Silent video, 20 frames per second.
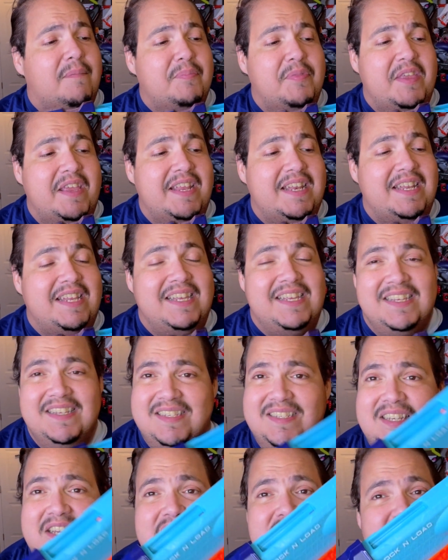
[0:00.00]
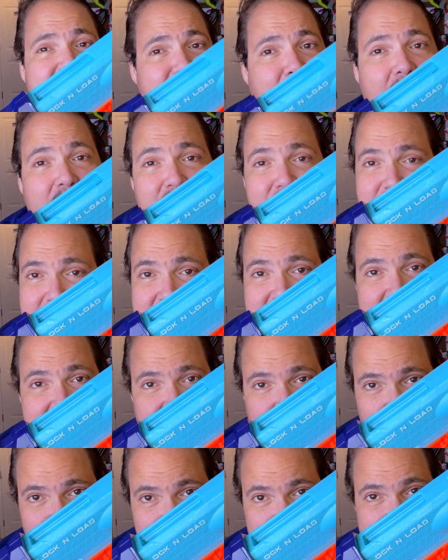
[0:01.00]
It is smaller than the
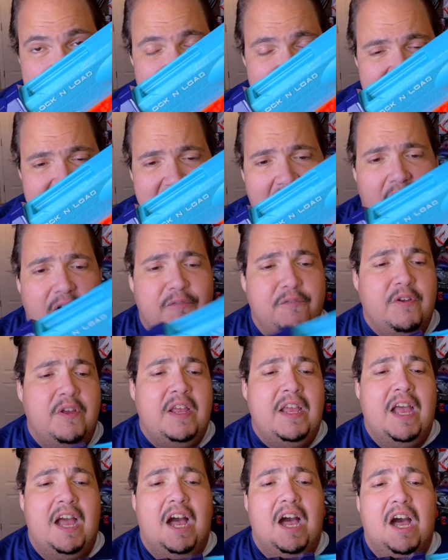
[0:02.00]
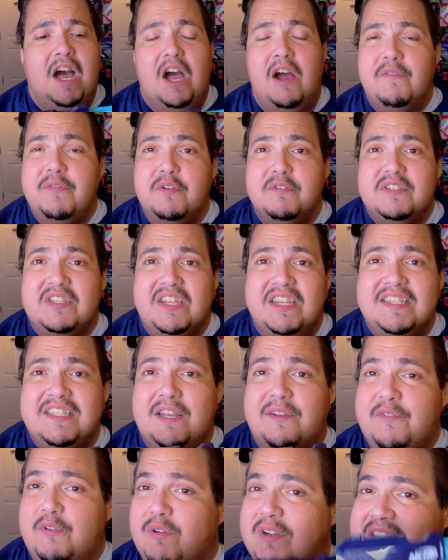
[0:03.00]
dart itself. Of those things, and
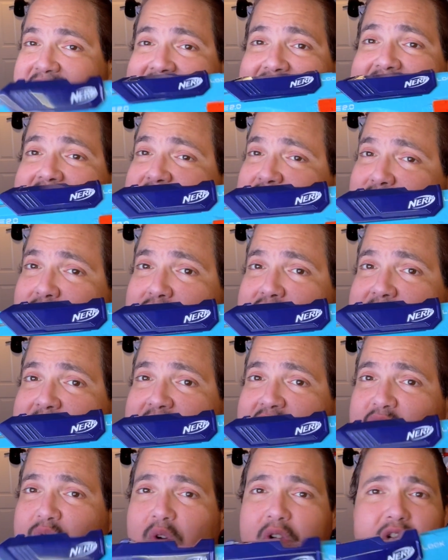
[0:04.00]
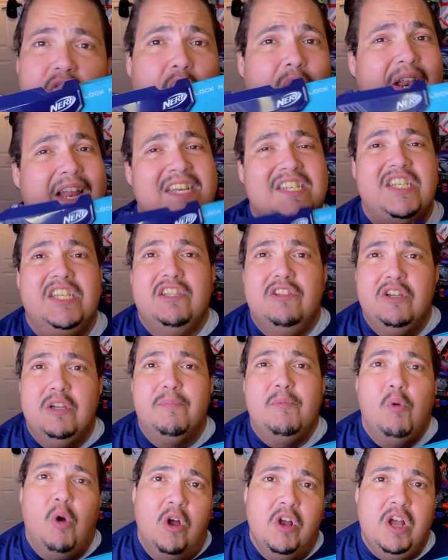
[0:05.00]
if you want to see the internals of this one, go ahead and actually look
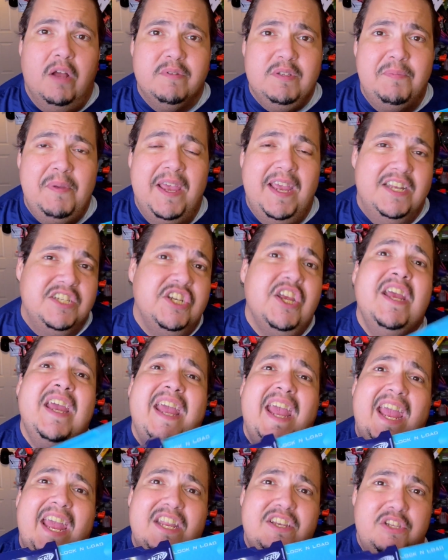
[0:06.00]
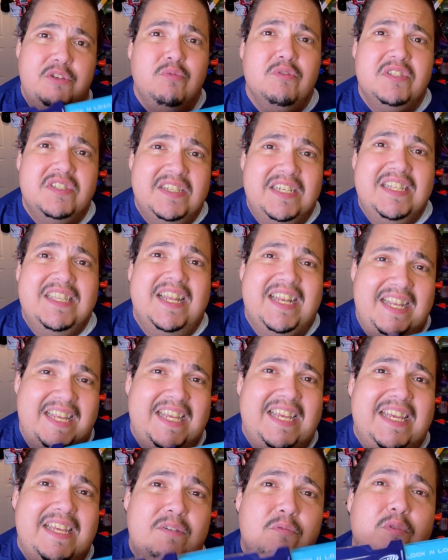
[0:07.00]
at Wacom's page, and you will see that
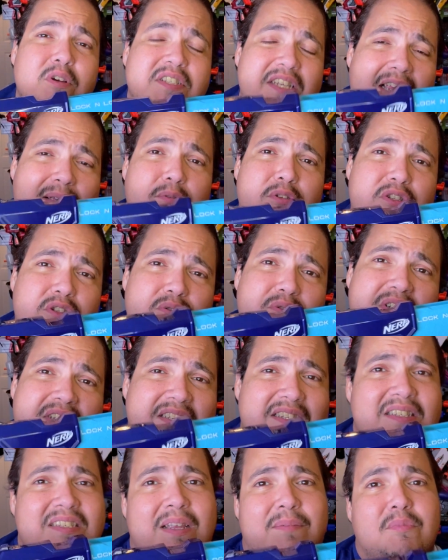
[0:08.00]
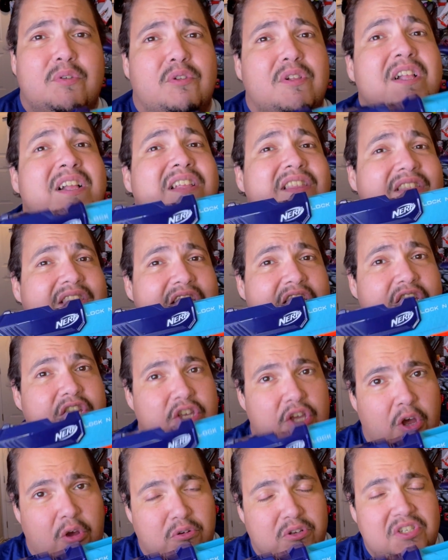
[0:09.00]
he was able to disassemble the
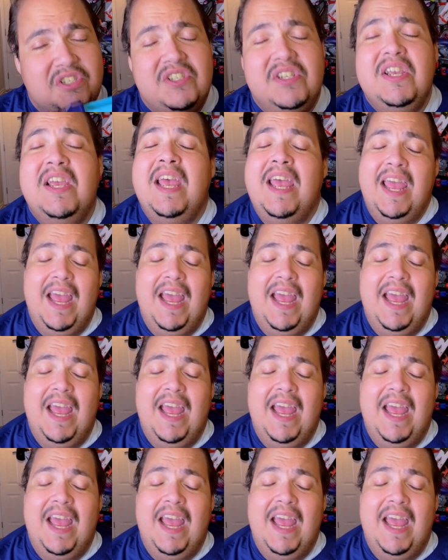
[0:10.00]
Ghost.